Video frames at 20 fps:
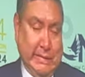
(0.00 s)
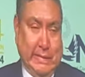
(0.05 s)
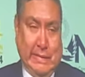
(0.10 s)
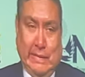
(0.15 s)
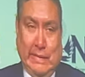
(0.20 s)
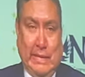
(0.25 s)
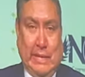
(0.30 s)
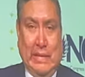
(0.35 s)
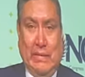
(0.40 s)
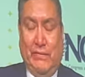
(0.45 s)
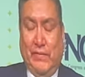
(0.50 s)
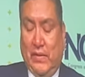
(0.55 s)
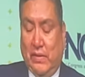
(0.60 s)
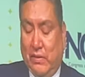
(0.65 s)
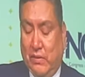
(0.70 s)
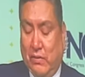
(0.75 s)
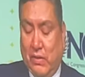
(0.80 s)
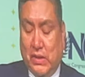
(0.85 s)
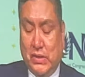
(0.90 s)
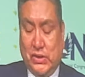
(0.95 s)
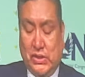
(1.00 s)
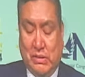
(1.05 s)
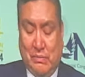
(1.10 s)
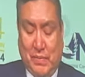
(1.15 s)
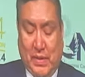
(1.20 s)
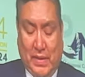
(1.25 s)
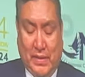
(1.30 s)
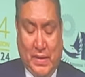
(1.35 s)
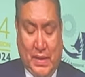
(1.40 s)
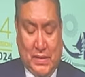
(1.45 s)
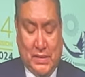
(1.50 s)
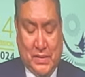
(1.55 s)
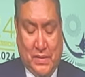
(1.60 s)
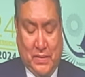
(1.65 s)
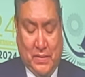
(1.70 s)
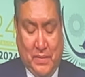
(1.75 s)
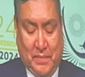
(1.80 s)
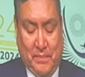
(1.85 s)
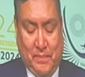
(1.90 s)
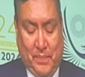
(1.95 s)
I felt crunchy by that
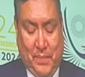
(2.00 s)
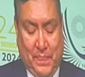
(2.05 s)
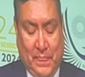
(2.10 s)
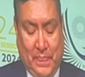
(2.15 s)
time.